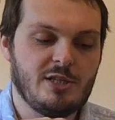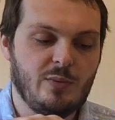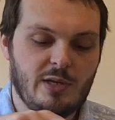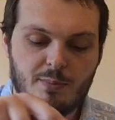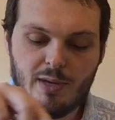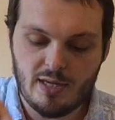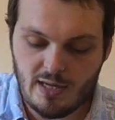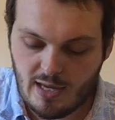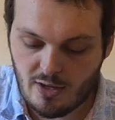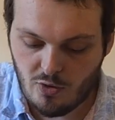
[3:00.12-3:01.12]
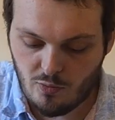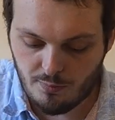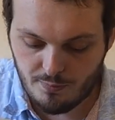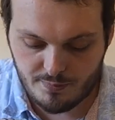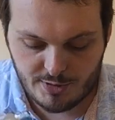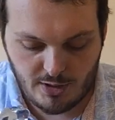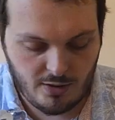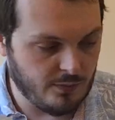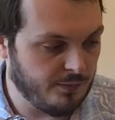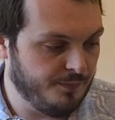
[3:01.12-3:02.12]
that we can make at home.
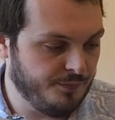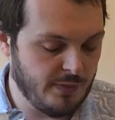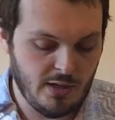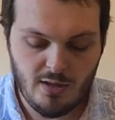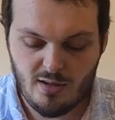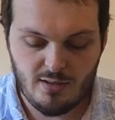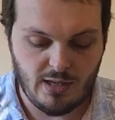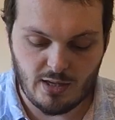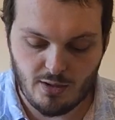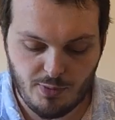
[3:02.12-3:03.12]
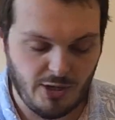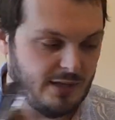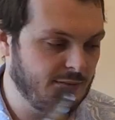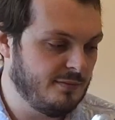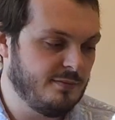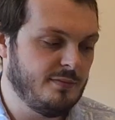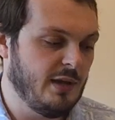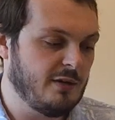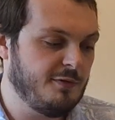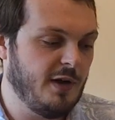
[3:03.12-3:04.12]
So there you go. Put in
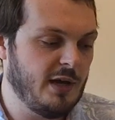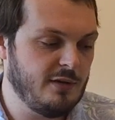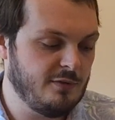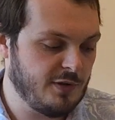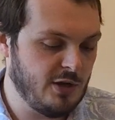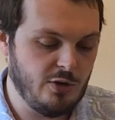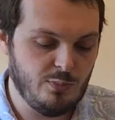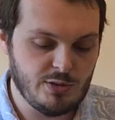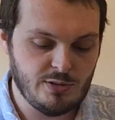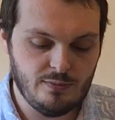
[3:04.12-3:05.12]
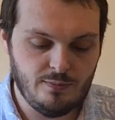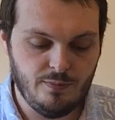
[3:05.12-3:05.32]
like 5 cubes,